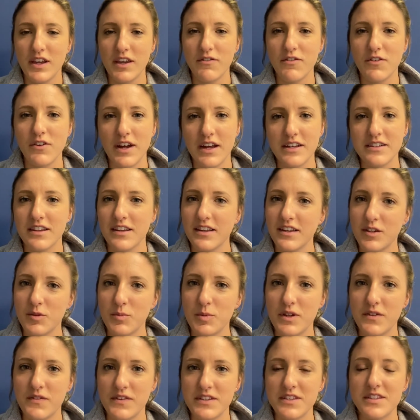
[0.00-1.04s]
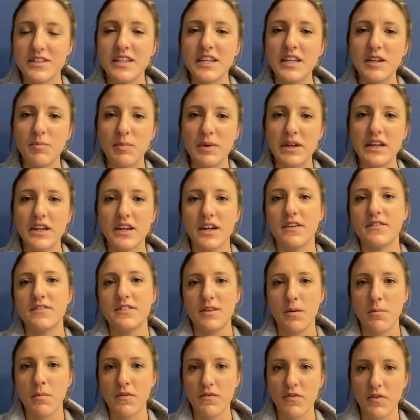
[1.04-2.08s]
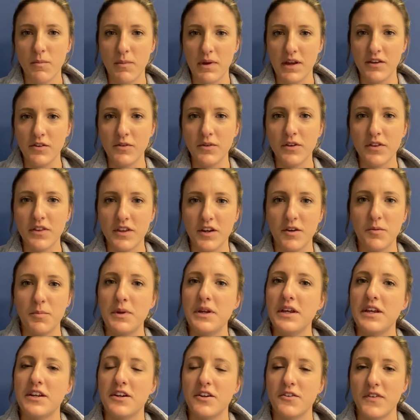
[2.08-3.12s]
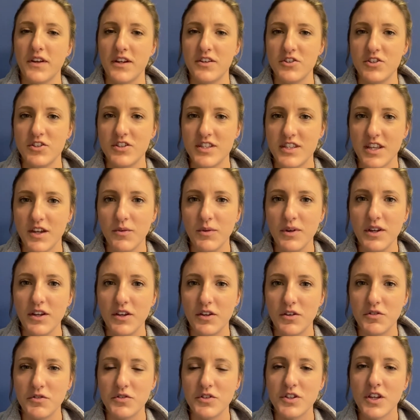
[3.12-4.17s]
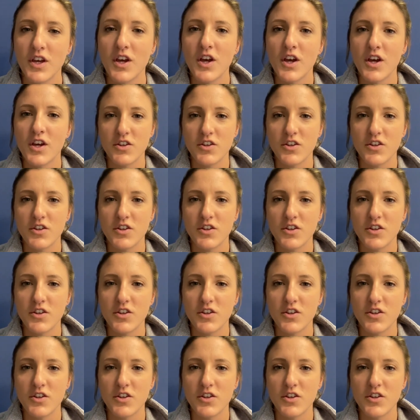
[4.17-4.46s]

give you guys a little bit of a sneak peek of some of the manual therapy interventions that we use